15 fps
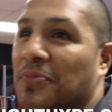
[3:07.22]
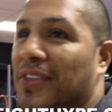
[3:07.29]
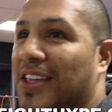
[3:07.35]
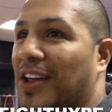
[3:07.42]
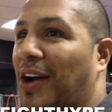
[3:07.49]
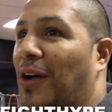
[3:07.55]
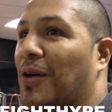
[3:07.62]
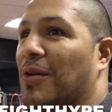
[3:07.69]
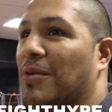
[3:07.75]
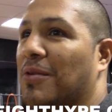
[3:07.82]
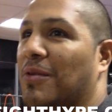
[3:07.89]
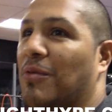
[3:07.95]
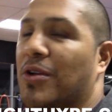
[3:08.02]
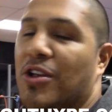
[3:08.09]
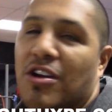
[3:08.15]
you know,
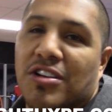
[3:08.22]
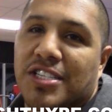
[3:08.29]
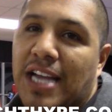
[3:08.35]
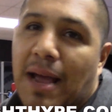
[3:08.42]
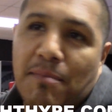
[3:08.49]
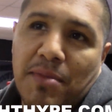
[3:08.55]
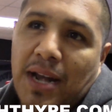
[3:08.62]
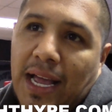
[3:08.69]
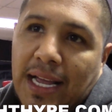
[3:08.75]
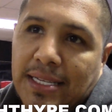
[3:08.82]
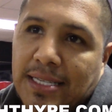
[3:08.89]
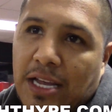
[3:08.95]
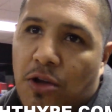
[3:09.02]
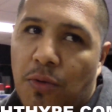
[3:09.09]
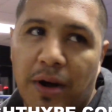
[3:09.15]
when you're a champion, like I
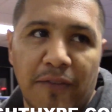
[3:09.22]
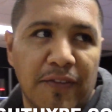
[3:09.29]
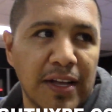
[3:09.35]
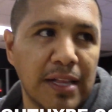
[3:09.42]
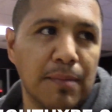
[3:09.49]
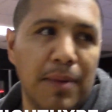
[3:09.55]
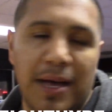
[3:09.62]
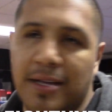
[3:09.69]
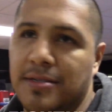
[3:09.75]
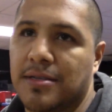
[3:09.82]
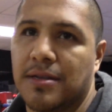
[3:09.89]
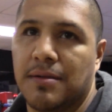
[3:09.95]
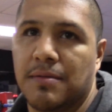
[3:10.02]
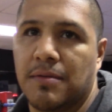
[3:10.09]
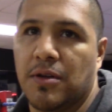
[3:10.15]
said, you want to fight the
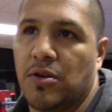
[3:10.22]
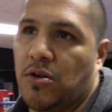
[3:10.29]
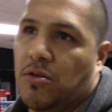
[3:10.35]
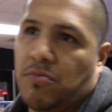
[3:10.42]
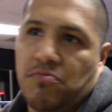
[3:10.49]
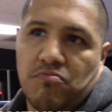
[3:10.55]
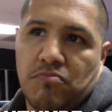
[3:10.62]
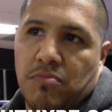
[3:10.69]
best, you know?